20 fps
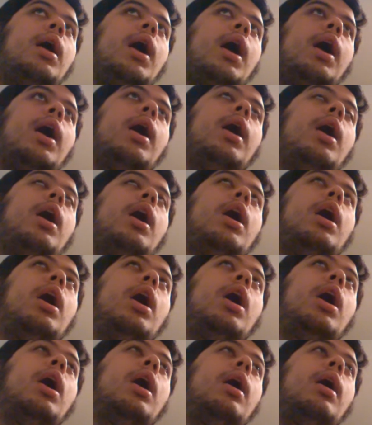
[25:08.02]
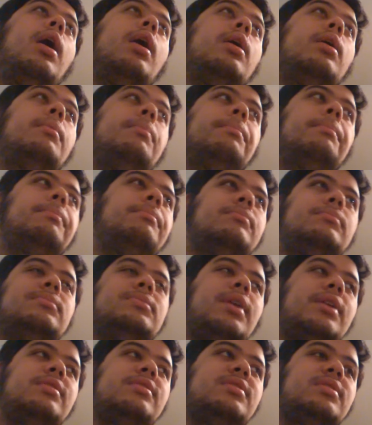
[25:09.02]
uh,
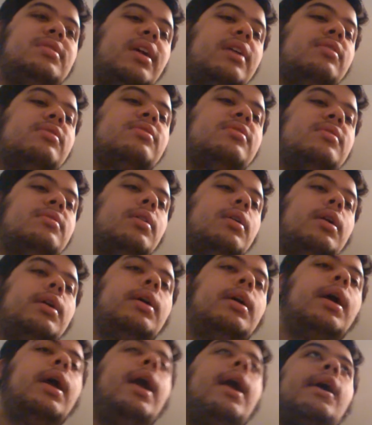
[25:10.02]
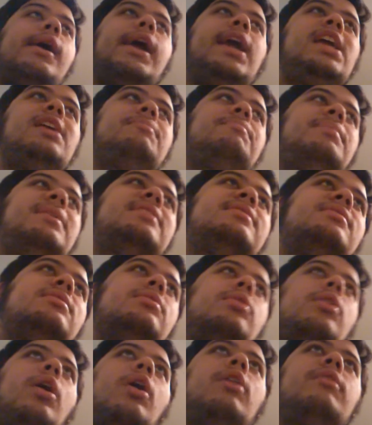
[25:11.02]
there's there's a
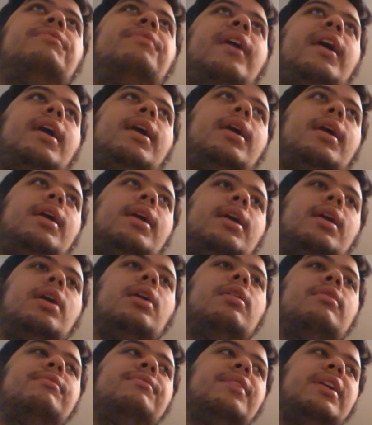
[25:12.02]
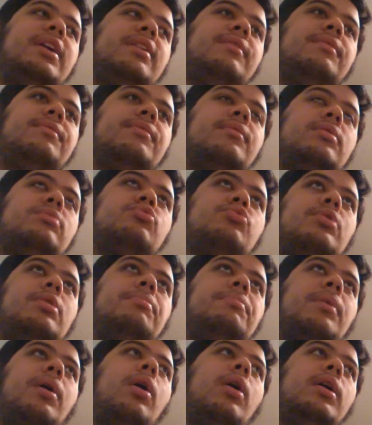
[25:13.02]
bit of a of a
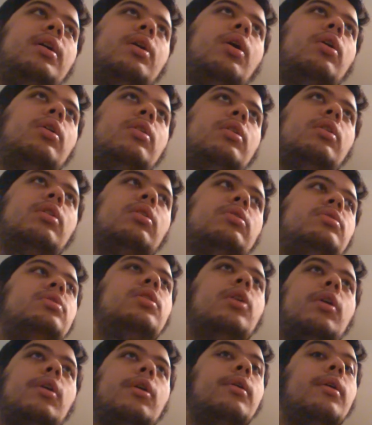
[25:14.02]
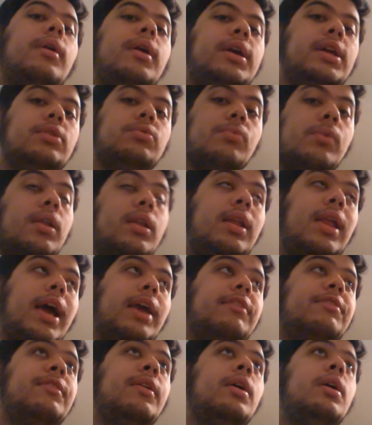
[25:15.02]
trip on, car in real
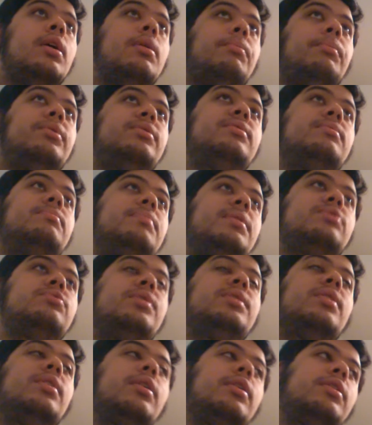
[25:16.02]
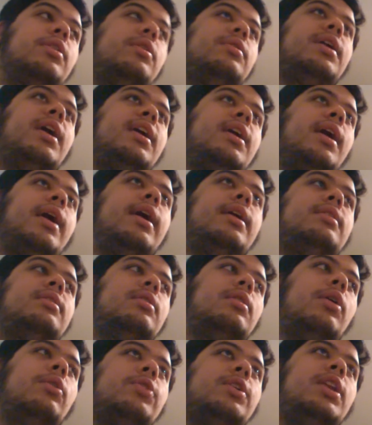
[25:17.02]
life with, between Hakone and
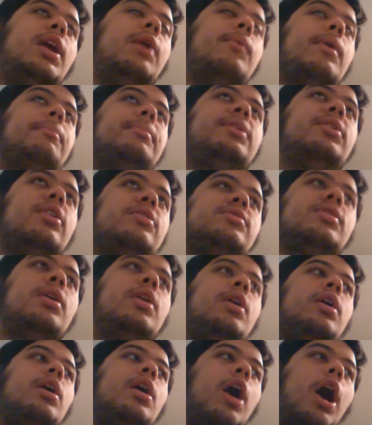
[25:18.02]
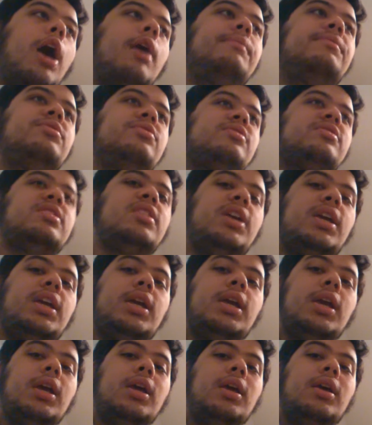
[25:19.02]
Okinawa because obviously